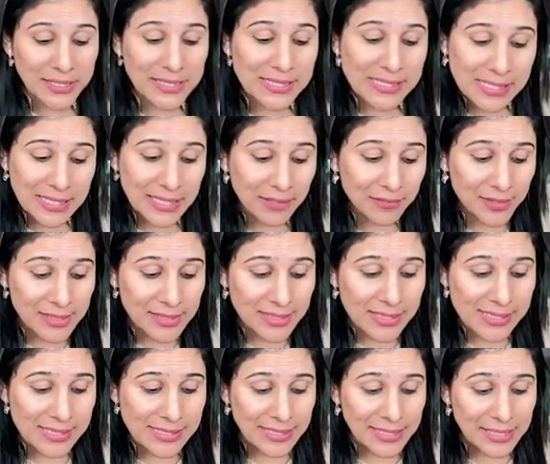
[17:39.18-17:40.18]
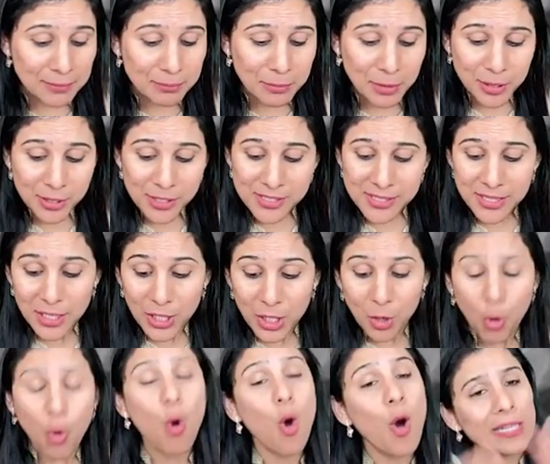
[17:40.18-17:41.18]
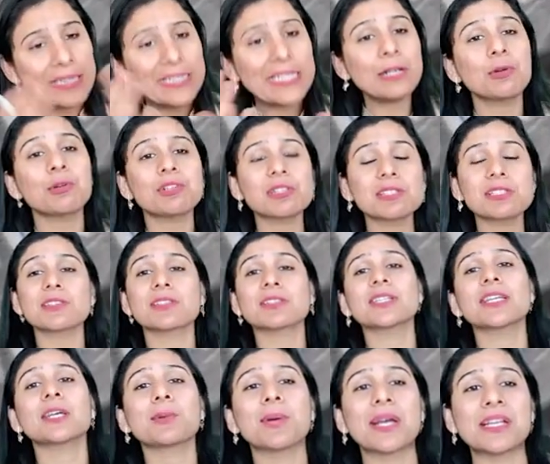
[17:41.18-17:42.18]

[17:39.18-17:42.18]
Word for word: honestly, with this need because all the oral surgery